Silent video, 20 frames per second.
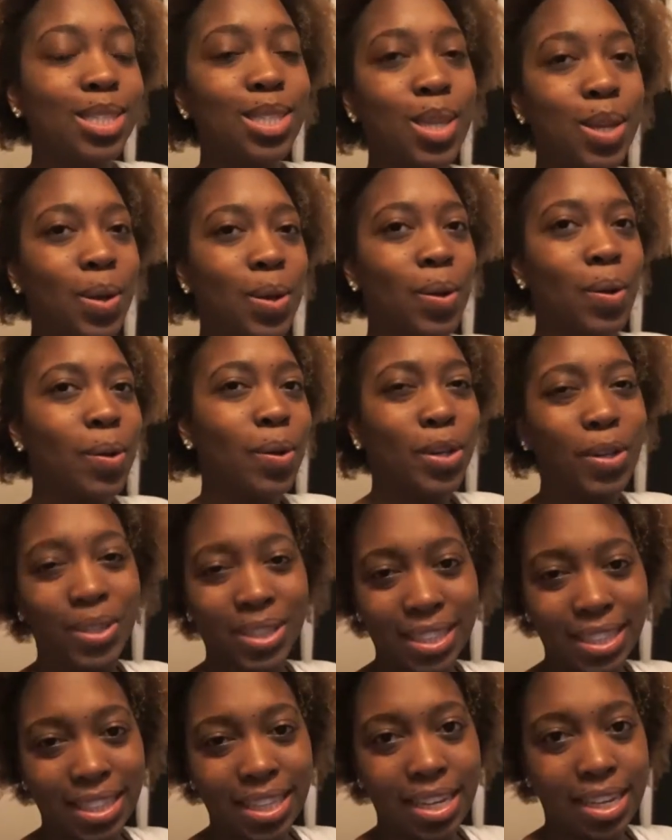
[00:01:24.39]
so you'll
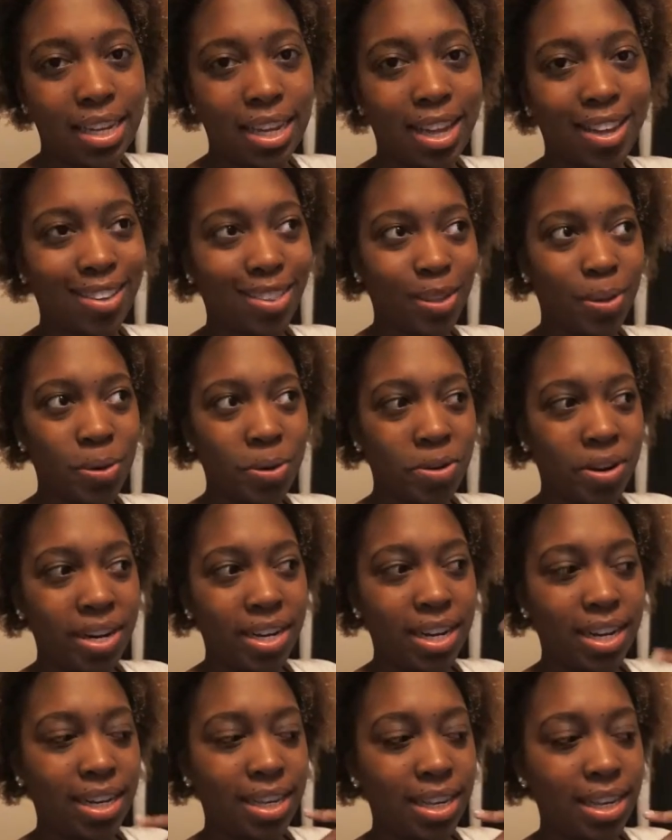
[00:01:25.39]
see
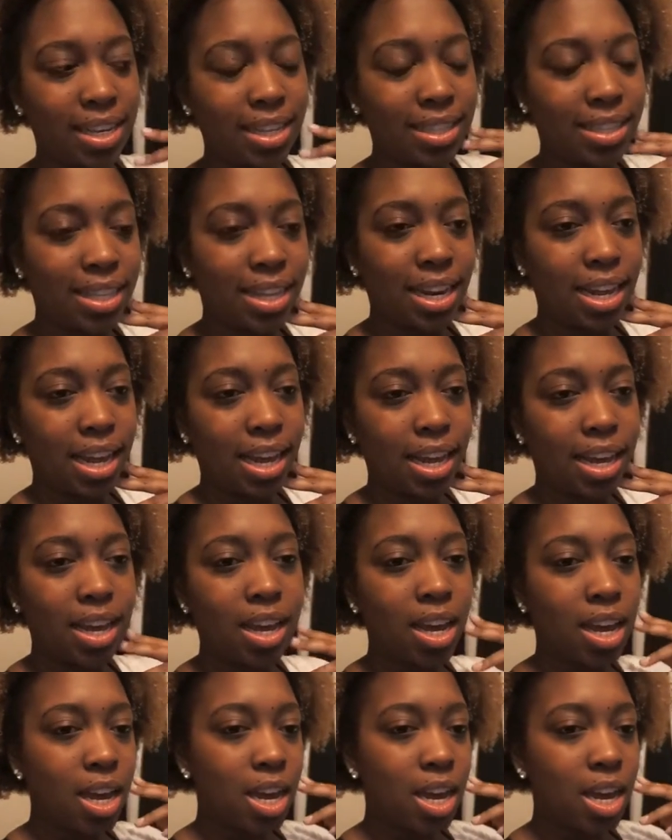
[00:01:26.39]
Lauren again today.